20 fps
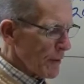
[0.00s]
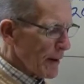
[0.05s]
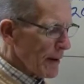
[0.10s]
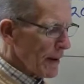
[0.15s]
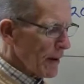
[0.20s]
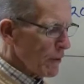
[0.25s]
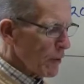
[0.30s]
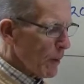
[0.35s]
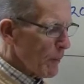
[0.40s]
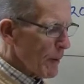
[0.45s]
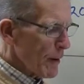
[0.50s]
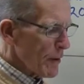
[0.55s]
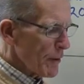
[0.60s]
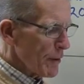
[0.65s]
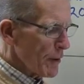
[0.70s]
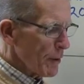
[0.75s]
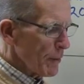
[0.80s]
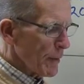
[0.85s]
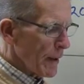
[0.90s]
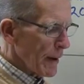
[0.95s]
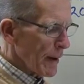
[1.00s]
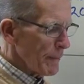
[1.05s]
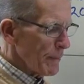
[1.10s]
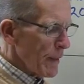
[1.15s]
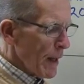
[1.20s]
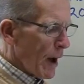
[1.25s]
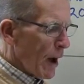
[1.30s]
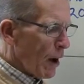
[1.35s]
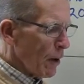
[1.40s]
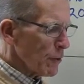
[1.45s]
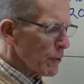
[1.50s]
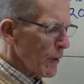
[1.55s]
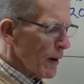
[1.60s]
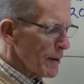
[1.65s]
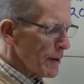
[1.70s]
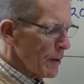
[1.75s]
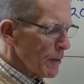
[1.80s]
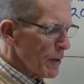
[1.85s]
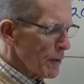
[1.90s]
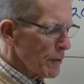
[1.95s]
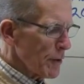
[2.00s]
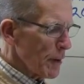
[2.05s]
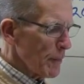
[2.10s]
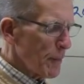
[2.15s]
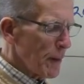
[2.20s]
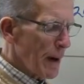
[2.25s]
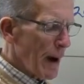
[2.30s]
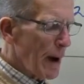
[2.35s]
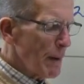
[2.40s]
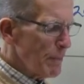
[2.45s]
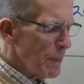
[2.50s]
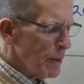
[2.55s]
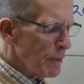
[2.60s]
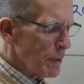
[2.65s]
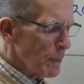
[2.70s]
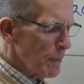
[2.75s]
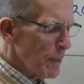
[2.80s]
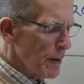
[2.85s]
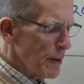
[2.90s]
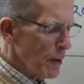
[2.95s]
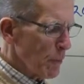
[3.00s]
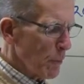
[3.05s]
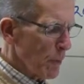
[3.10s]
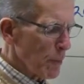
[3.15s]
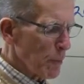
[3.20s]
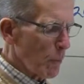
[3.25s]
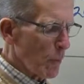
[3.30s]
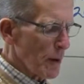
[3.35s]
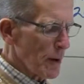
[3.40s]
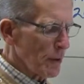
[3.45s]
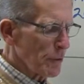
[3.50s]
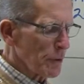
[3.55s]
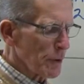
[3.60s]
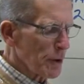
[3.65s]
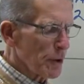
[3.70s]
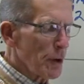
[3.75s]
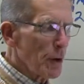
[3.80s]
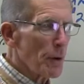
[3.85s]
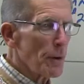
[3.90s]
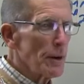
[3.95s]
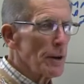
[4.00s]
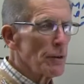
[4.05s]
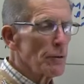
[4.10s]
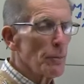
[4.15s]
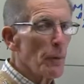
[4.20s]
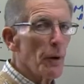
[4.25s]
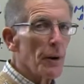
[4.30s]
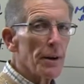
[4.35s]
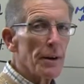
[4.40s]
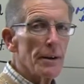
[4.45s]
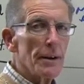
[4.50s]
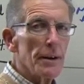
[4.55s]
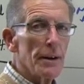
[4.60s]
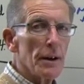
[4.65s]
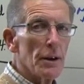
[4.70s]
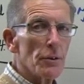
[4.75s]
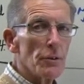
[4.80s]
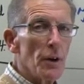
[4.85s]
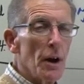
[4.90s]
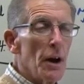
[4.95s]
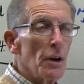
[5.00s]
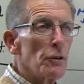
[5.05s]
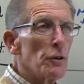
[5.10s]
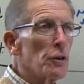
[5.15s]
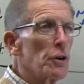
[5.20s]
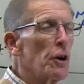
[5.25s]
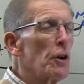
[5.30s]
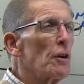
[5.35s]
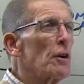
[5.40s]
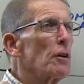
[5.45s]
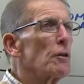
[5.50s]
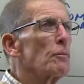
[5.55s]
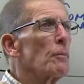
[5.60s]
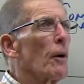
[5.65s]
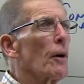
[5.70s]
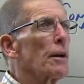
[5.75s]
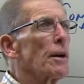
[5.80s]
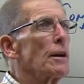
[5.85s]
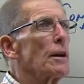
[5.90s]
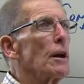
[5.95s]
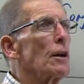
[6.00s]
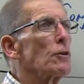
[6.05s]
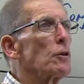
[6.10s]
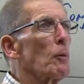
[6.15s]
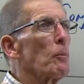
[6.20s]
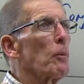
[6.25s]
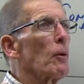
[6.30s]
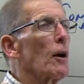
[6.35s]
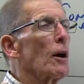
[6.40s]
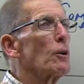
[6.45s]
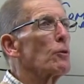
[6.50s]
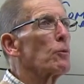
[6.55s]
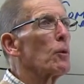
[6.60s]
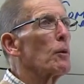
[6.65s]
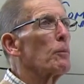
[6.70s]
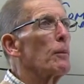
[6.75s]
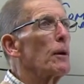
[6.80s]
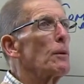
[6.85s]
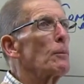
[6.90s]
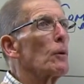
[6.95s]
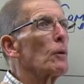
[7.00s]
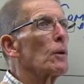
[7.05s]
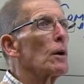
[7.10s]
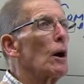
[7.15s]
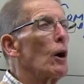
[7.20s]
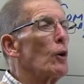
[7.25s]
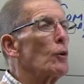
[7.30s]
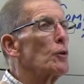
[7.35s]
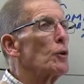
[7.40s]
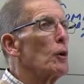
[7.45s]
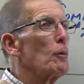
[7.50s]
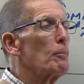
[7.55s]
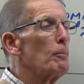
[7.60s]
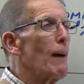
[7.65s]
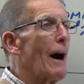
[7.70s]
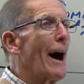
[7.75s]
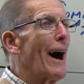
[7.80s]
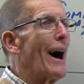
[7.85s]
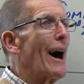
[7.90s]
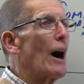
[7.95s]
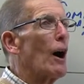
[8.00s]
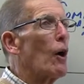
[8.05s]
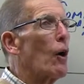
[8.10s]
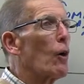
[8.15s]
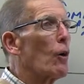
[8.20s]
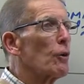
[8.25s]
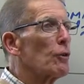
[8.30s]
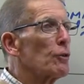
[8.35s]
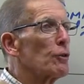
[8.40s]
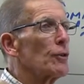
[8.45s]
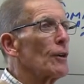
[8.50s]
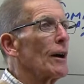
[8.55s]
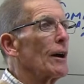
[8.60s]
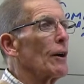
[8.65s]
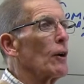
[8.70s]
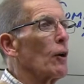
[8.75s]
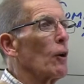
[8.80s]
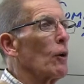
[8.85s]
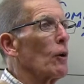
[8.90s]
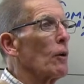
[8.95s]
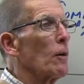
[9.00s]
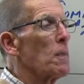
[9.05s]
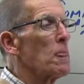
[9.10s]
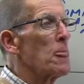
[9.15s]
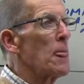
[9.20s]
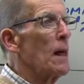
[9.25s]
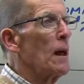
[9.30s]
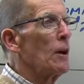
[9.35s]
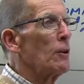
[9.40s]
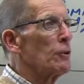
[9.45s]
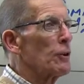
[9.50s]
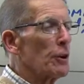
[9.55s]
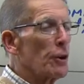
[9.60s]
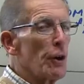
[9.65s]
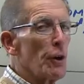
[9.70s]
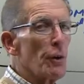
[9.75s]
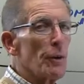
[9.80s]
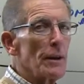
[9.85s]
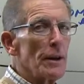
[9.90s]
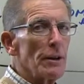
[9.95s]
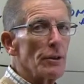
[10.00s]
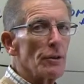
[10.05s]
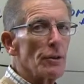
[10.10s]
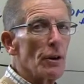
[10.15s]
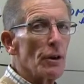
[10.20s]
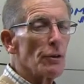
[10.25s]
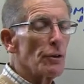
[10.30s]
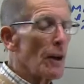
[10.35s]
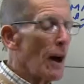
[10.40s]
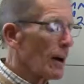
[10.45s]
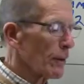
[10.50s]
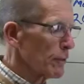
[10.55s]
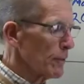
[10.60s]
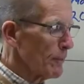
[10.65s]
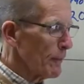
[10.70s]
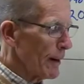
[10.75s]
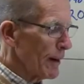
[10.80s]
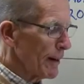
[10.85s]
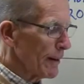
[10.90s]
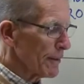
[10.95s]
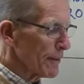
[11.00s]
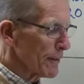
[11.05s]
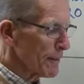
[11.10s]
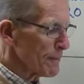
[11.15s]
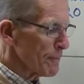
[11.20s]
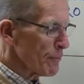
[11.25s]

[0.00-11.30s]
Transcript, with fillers: I guess I better do that. Also, I noticed up here, I'd be familiar with what a securities market is. Securities market is a place where people go to buy or sell securities, stocks and bonds.